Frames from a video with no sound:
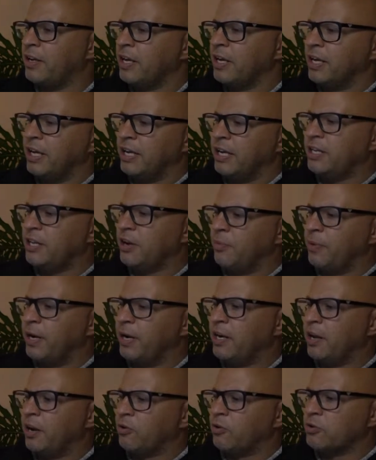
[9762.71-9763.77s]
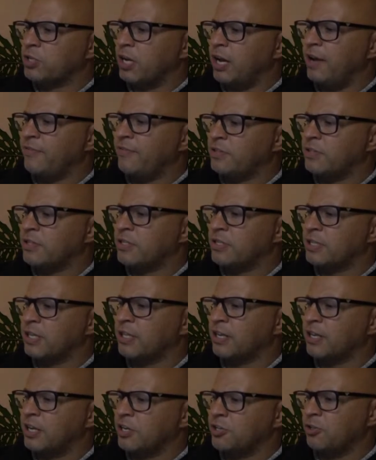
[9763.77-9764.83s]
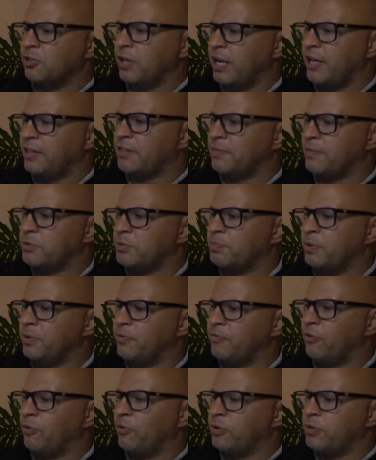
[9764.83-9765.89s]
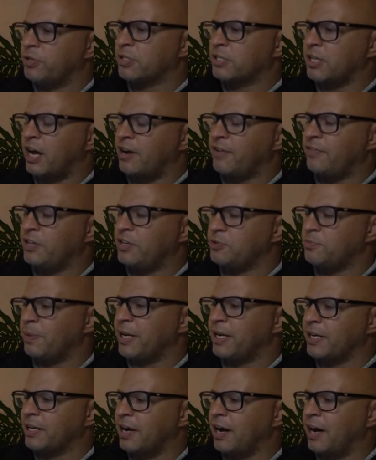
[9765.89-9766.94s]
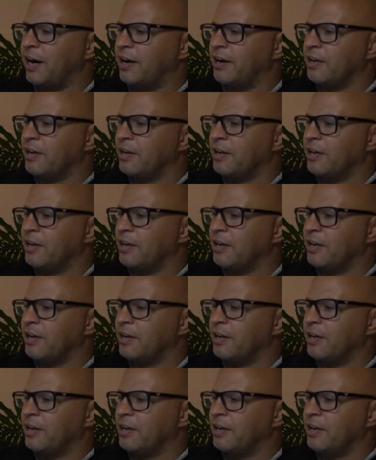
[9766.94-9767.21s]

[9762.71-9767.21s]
in the arena and also having to sing the national anthems before the start of each main card.